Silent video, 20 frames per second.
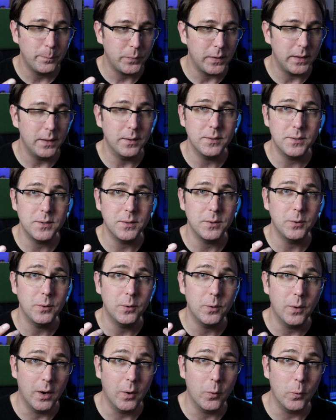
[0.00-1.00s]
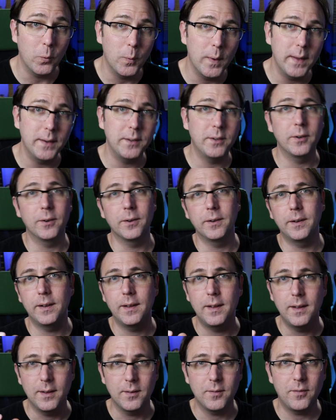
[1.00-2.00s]
into a rendered
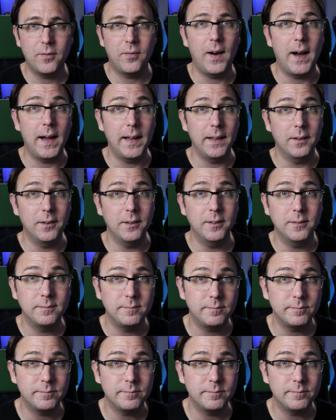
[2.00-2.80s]
file.